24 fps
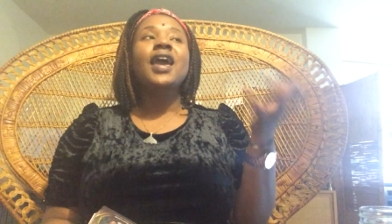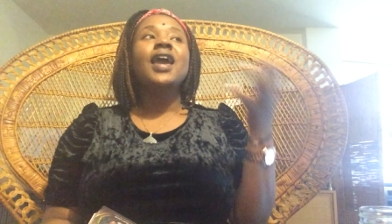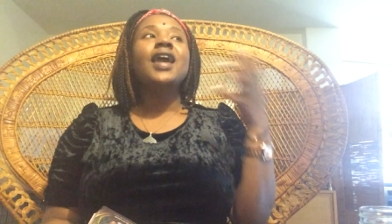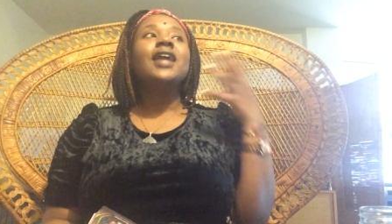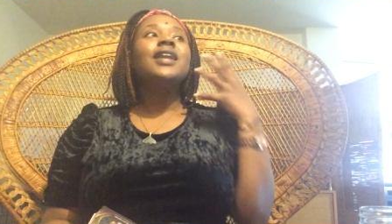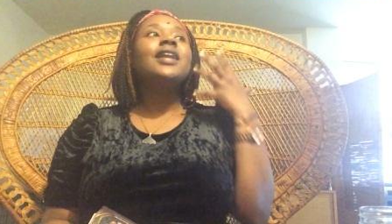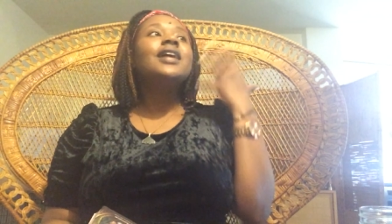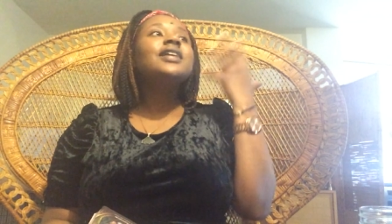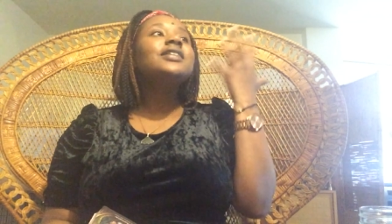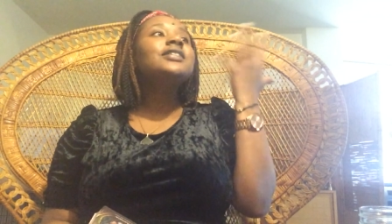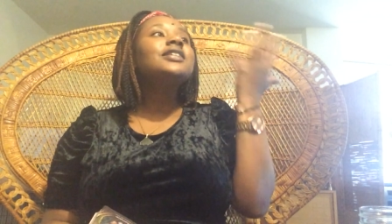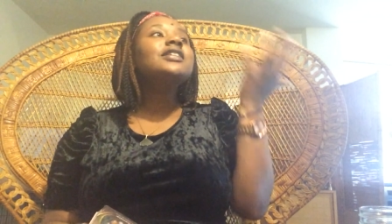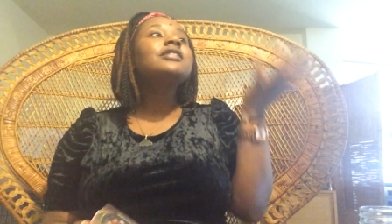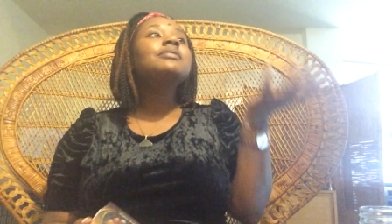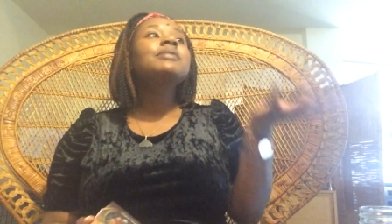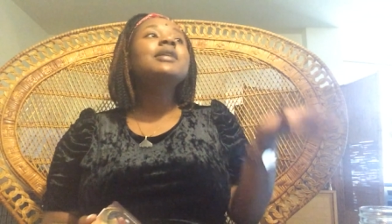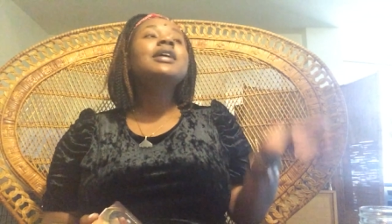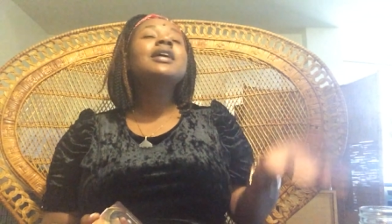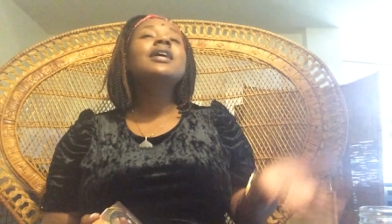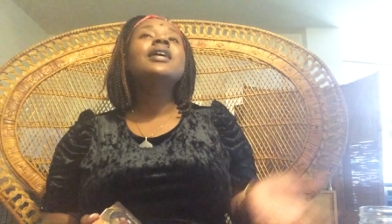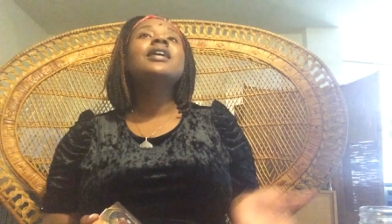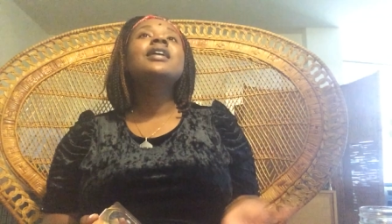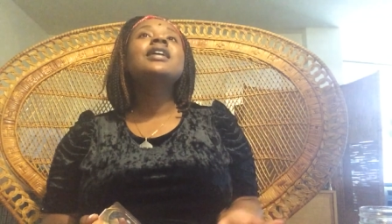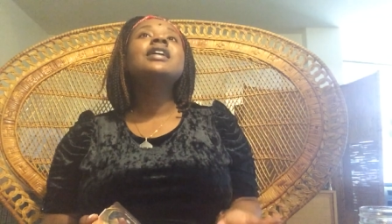and that's just
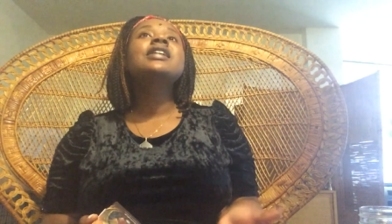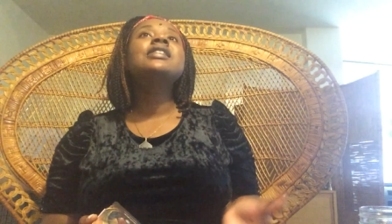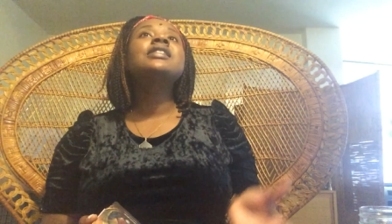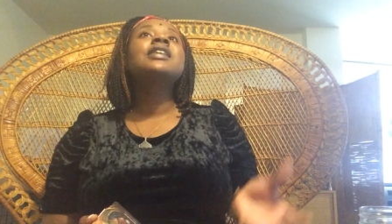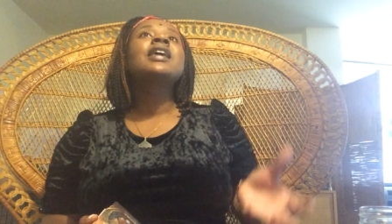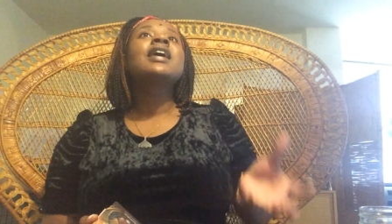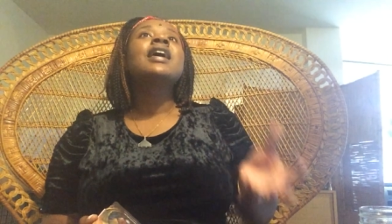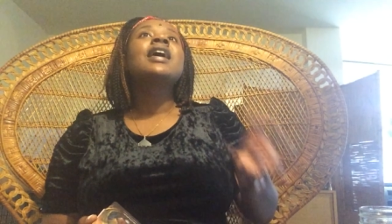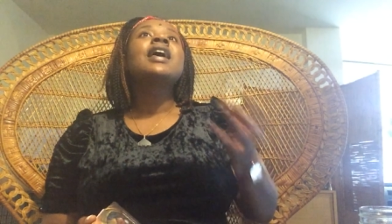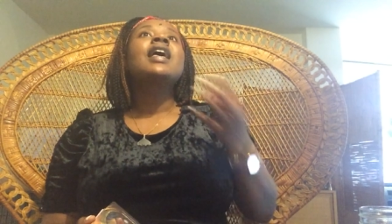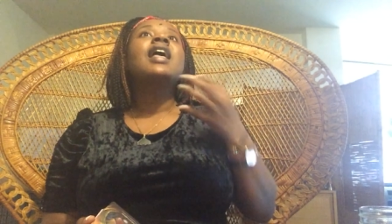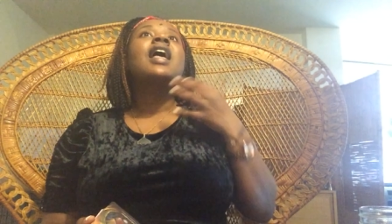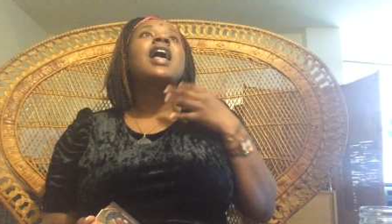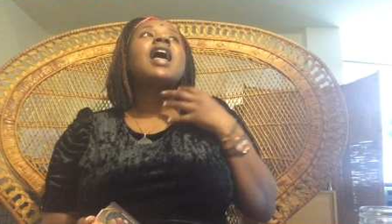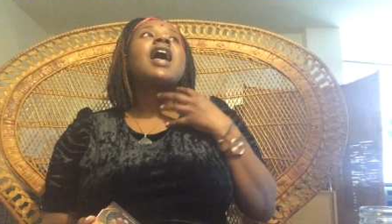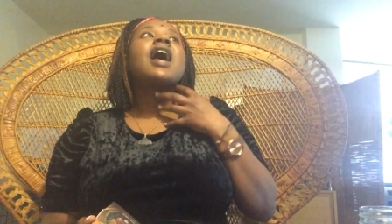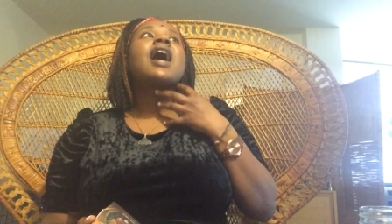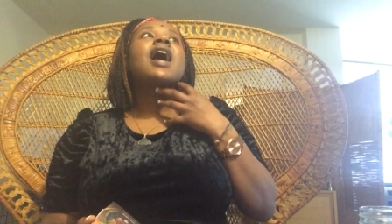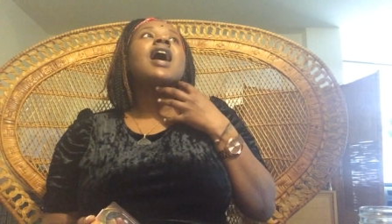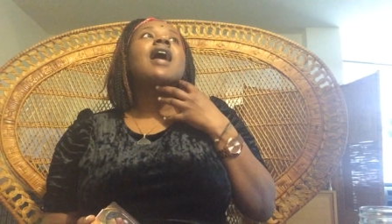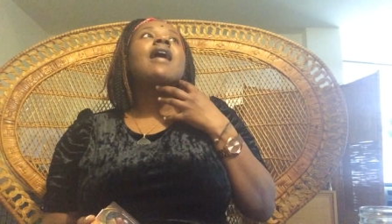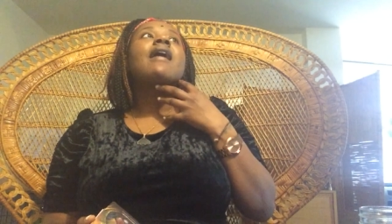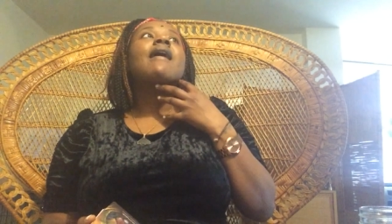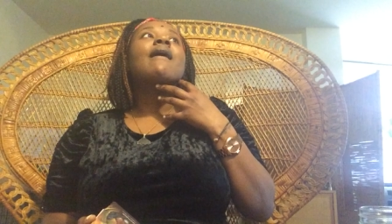because
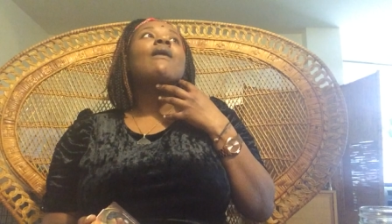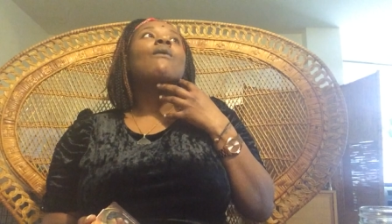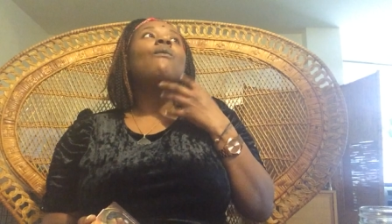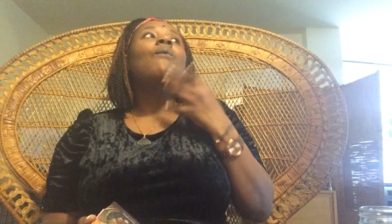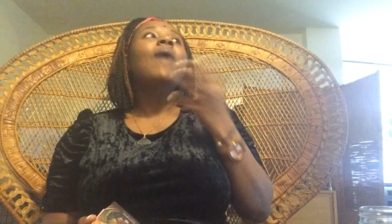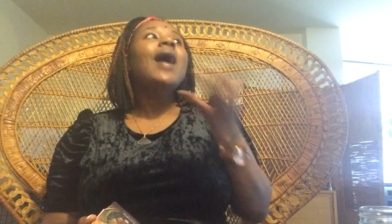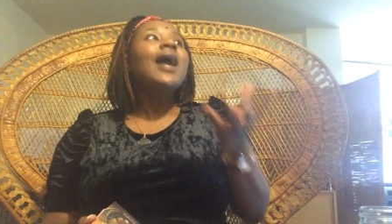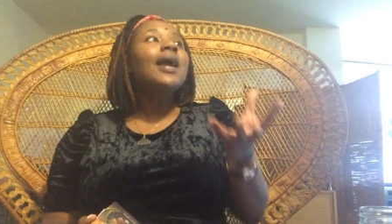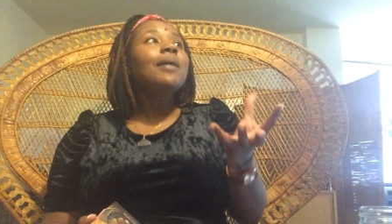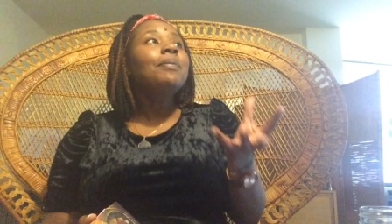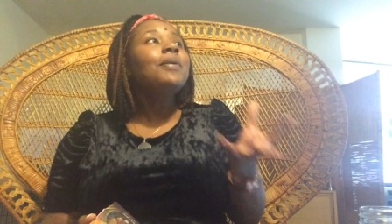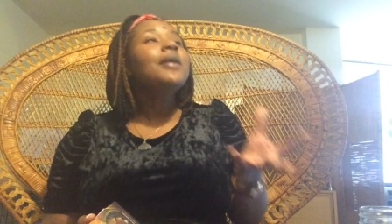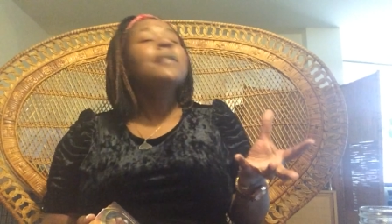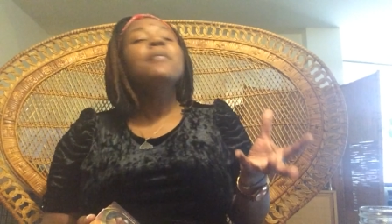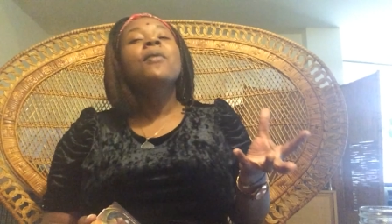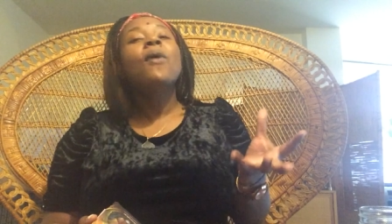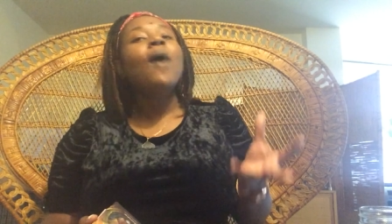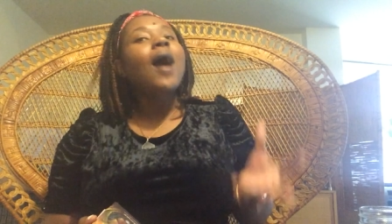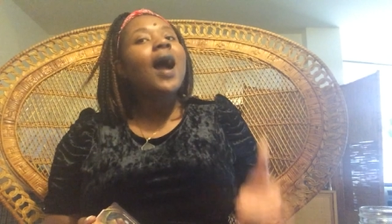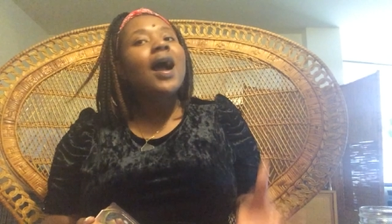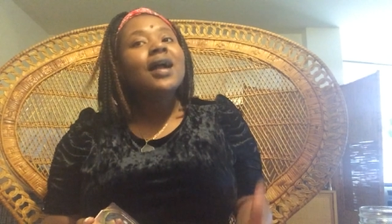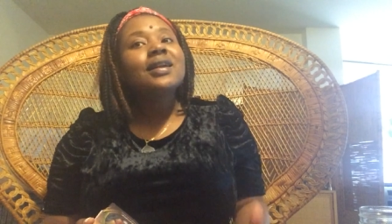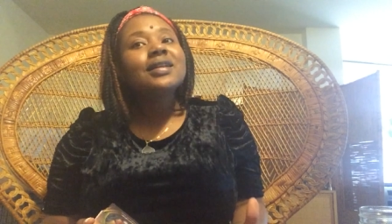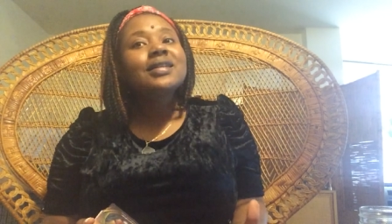white people
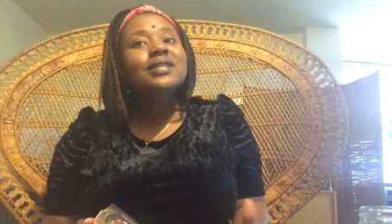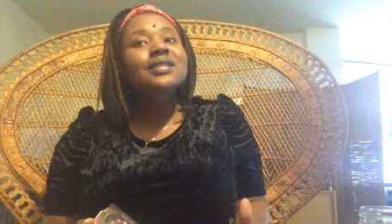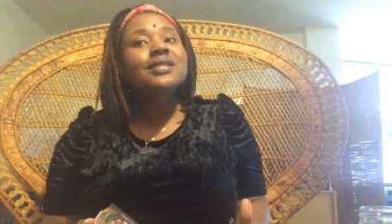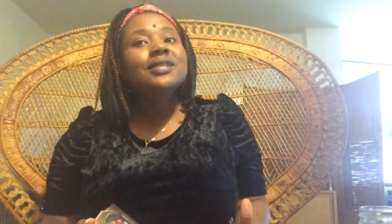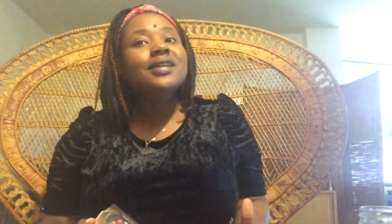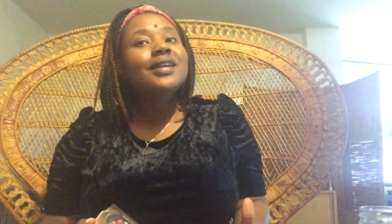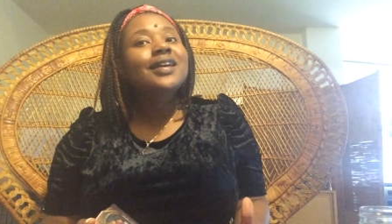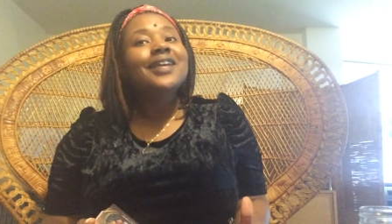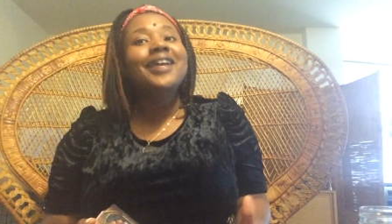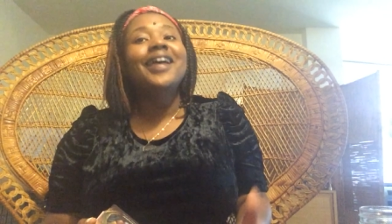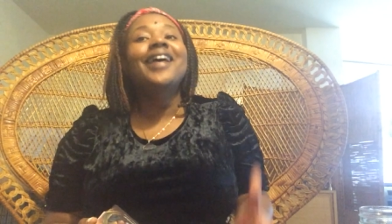honestly